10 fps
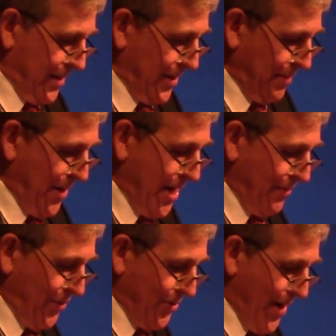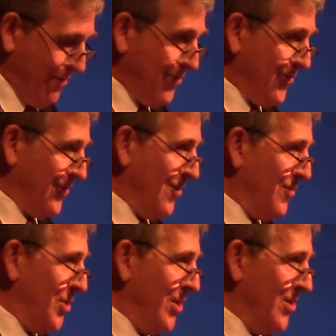Like many of you, I've
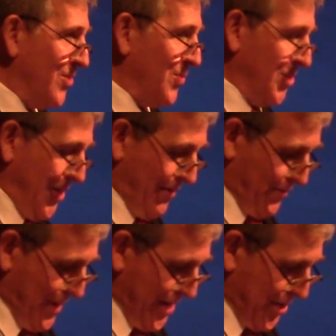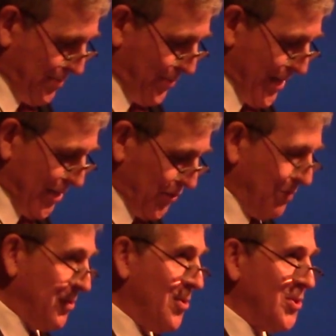over the years received many complaints
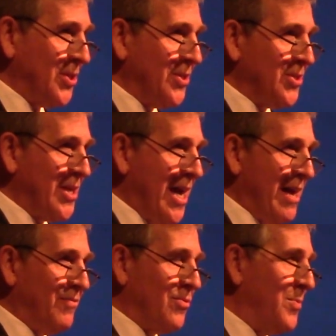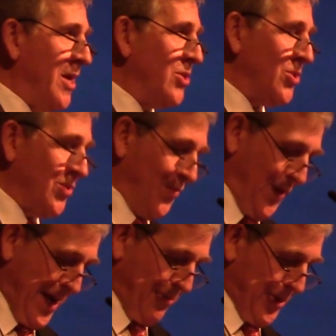from nursing staff or patients or
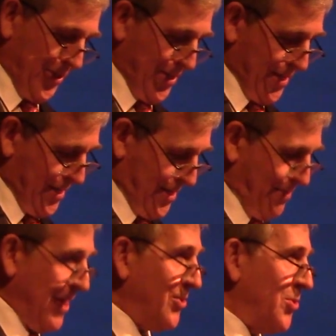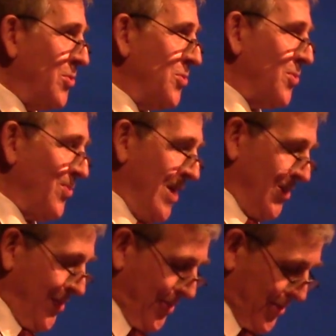families about surgical
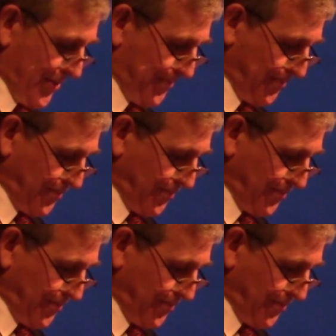residents.